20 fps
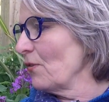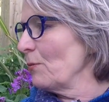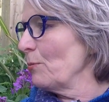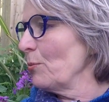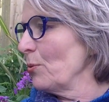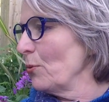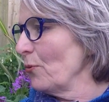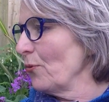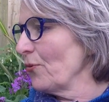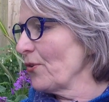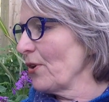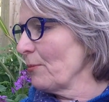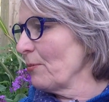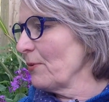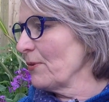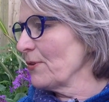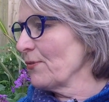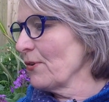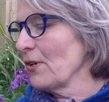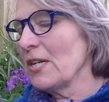It pulls up,
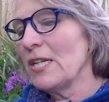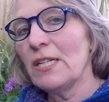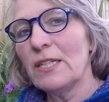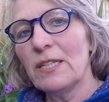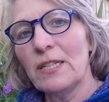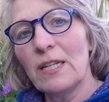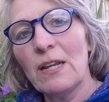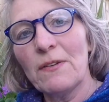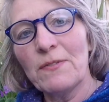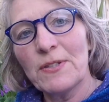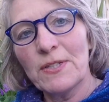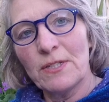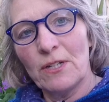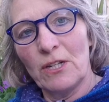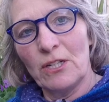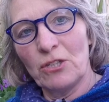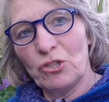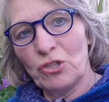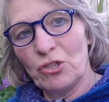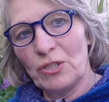loves
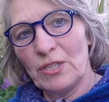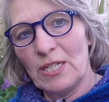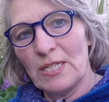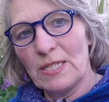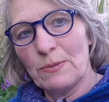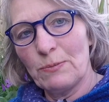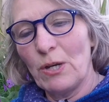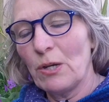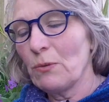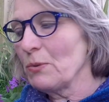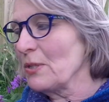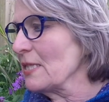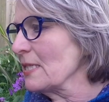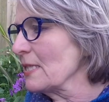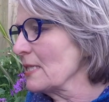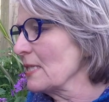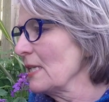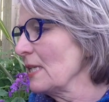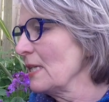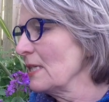nitrogen. That's why we
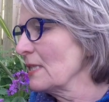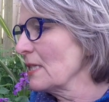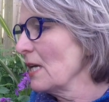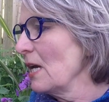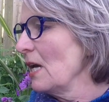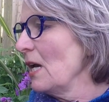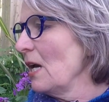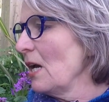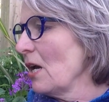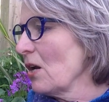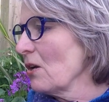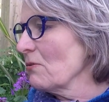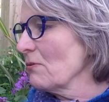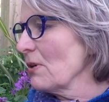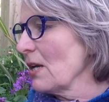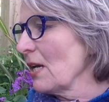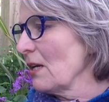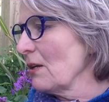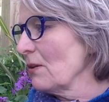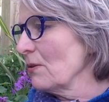see it
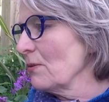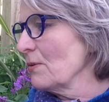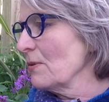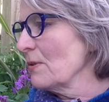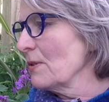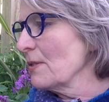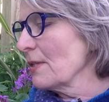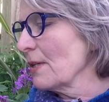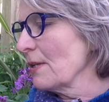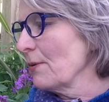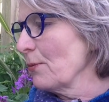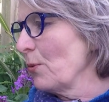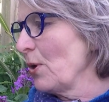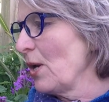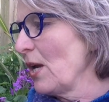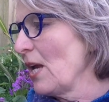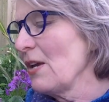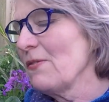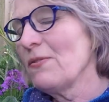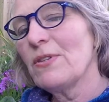around
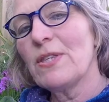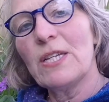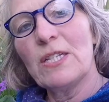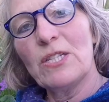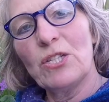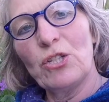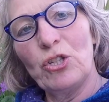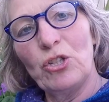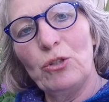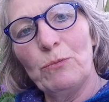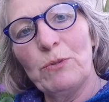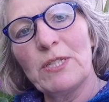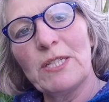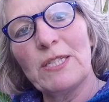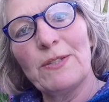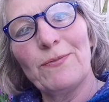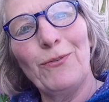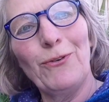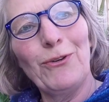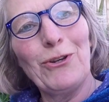wherever there's humans.
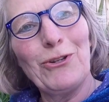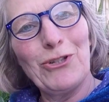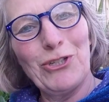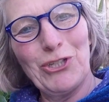It follows